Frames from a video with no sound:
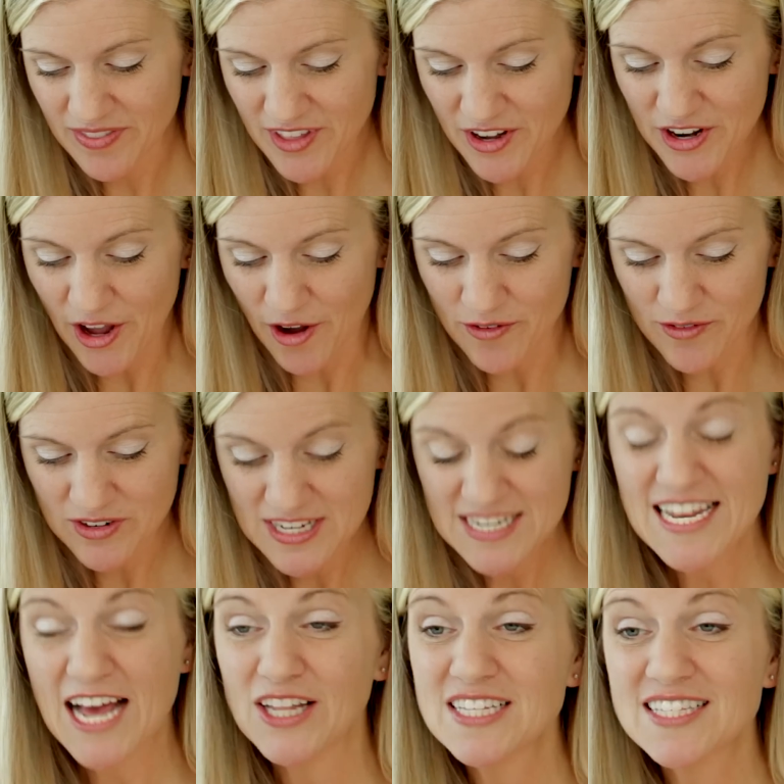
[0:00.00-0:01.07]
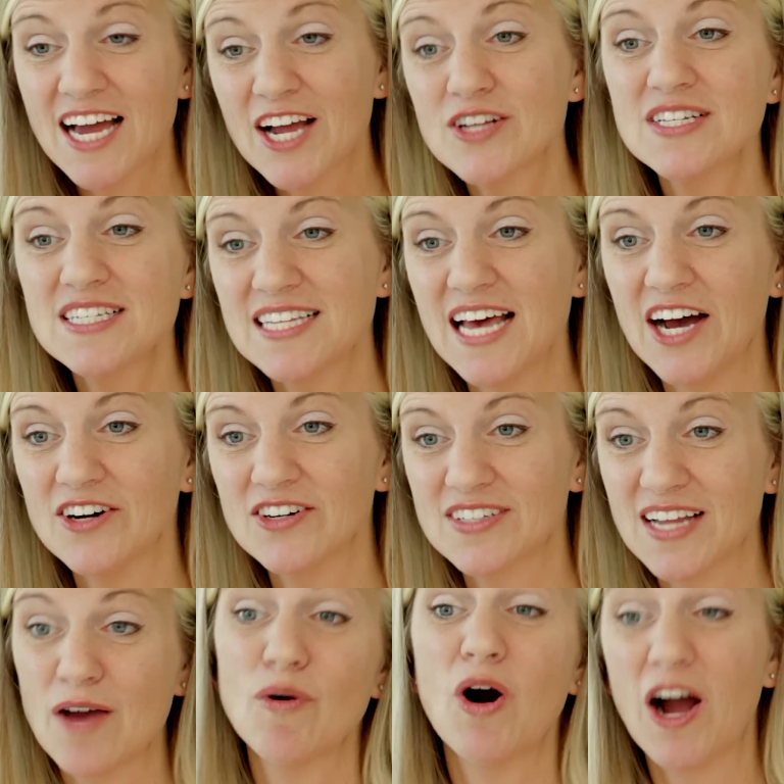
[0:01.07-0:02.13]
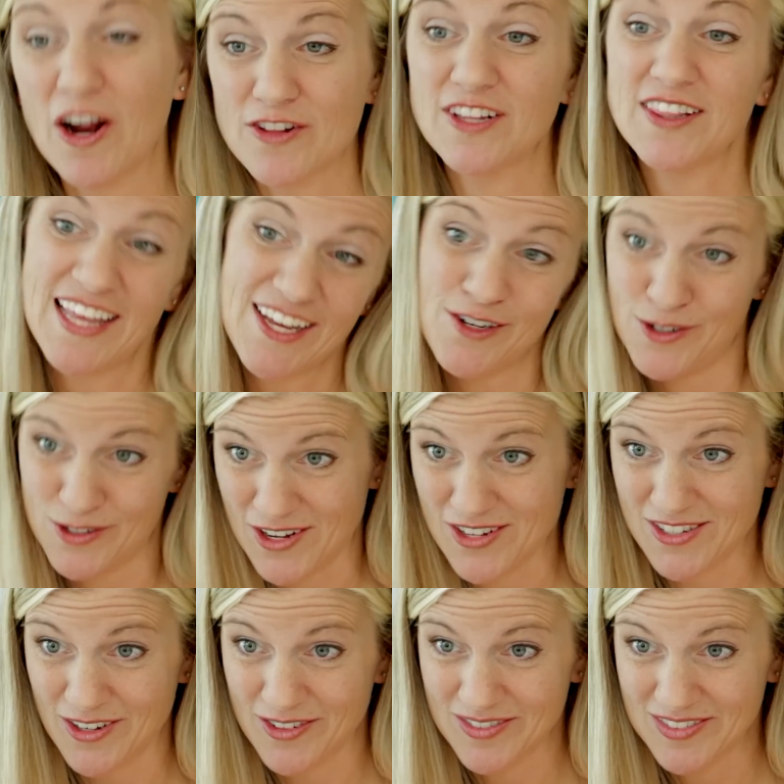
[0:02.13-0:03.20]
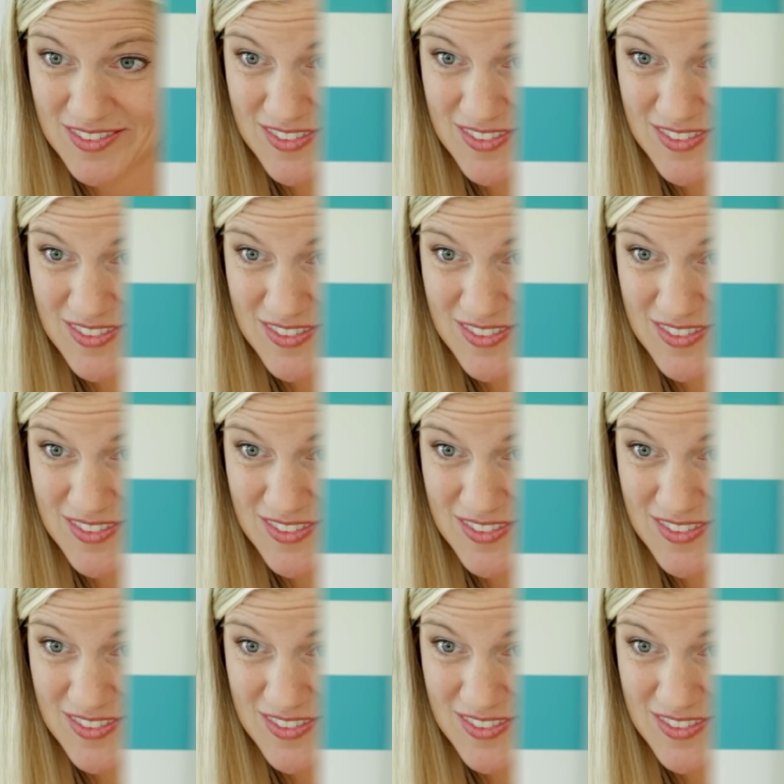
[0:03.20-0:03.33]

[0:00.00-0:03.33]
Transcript: There you go. Now let's iron this out, and we'll iron the leg holes also.